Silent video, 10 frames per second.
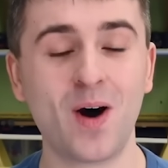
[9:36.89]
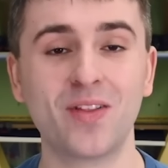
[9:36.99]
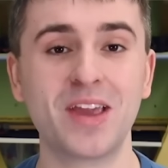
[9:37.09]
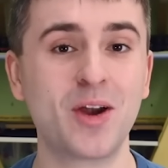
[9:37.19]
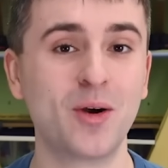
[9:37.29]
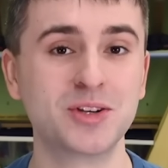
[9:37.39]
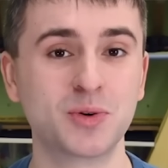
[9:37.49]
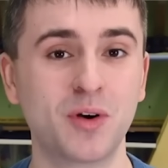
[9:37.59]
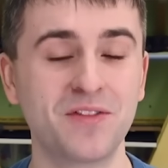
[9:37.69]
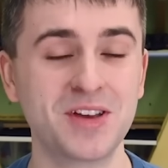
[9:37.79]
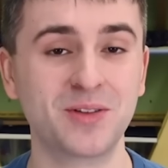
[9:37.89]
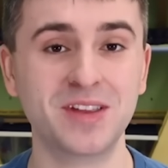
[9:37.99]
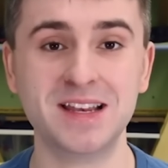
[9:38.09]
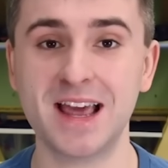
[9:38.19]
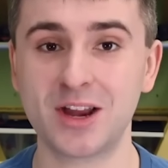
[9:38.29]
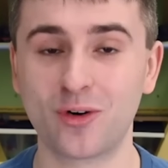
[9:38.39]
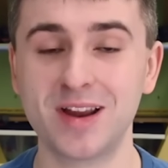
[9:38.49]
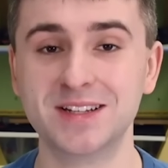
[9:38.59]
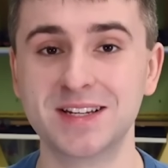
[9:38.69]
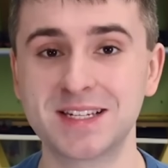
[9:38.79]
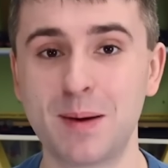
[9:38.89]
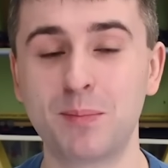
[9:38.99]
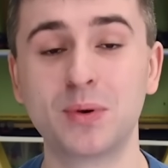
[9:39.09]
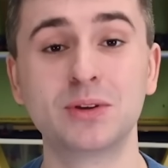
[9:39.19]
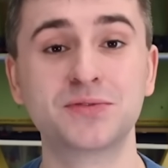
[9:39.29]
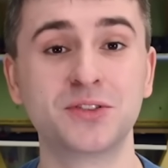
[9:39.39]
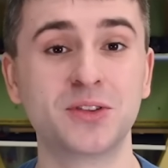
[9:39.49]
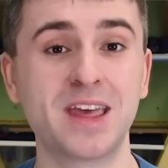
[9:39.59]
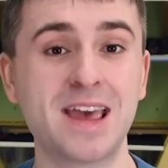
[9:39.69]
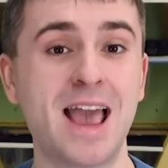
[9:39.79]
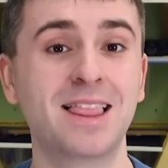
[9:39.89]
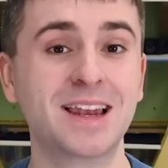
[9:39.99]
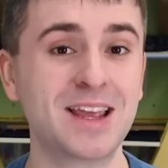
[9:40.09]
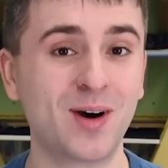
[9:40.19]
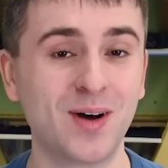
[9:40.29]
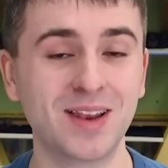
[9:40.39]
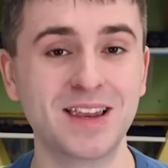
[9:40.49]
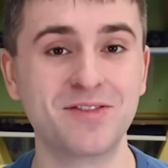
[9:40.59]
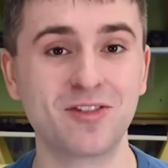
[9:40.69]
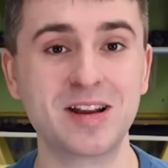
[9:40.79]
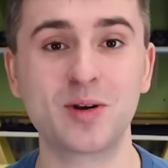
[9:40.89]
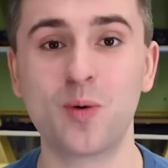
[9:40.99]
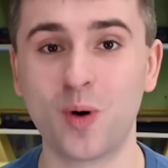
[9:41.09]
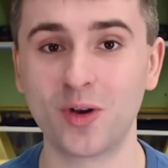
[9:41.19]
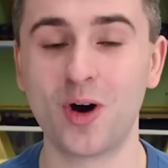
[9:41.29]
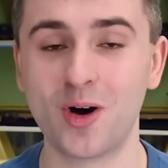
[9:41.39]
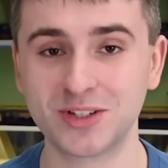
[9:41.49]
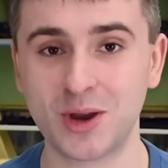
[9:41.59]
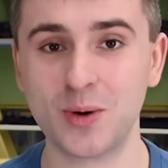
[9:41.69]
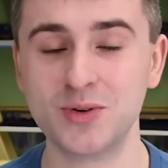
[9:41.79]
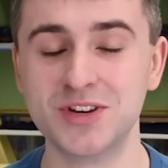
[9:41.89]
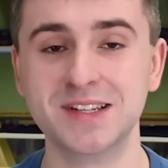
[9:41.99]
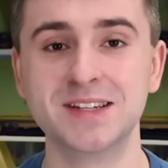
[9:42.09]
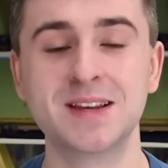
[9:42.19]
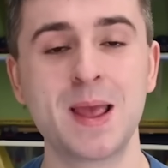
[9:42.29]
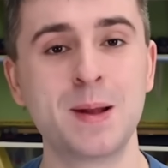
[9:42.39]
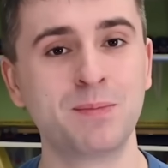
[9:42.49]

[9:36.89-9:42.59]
are they going to reveal the decorated samples for their LNER liveried quad art coaches?